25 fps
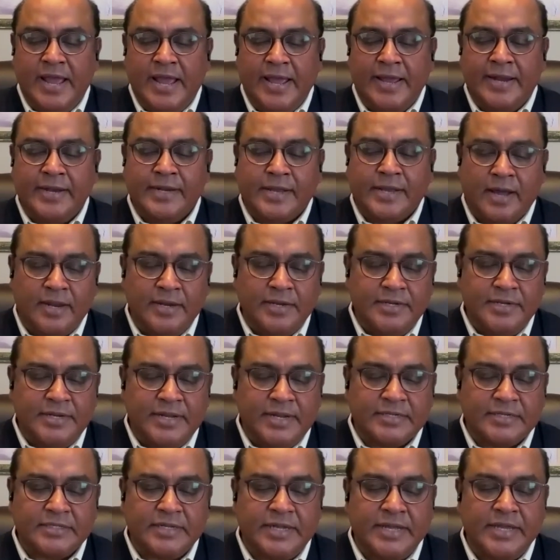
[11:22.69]
and
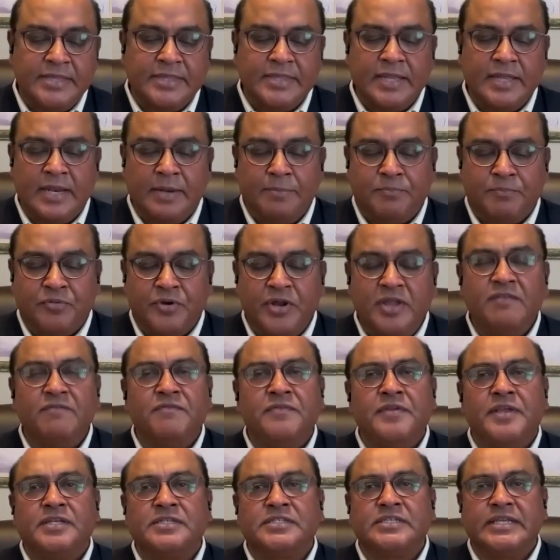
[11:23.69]
conduct in the
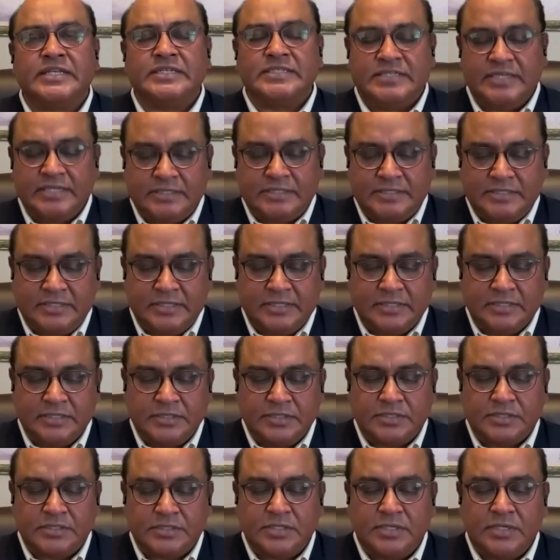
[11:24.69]
previous
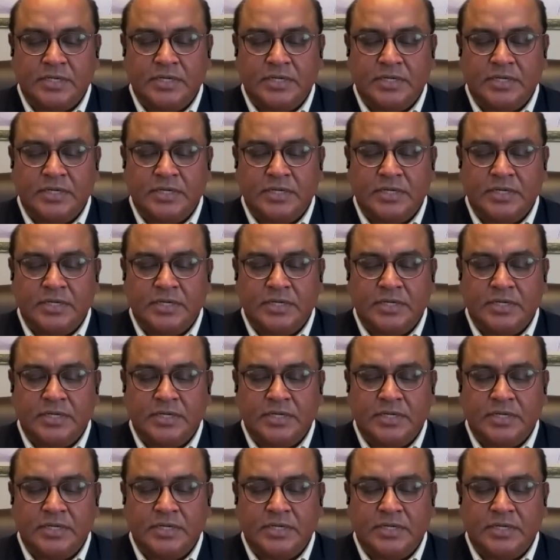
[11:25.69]
existence.